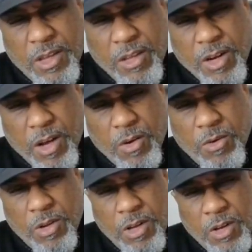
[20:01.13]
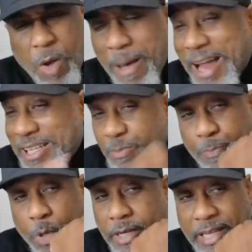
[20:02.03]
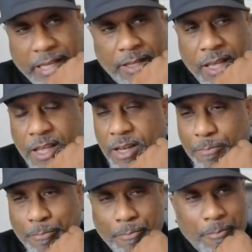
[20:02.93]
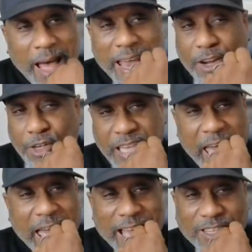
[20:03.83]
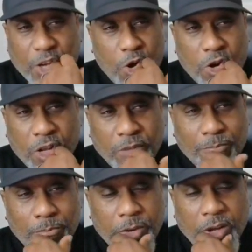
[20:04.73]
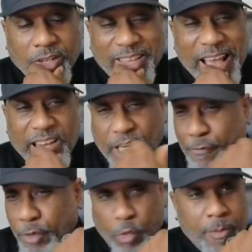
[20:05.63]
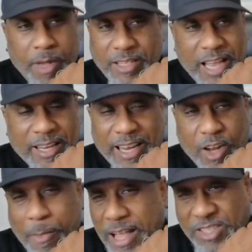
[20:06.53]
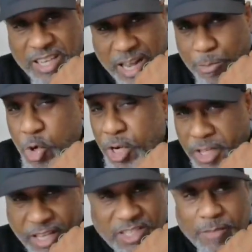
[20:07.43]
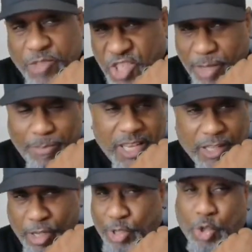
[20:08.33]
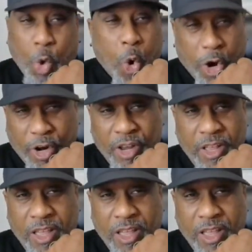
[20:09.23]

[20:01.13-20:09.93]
you know, nobody's putting minor tasks on a calendar for 3 months down the line. Nobody's saying I'm going to get some chips at the store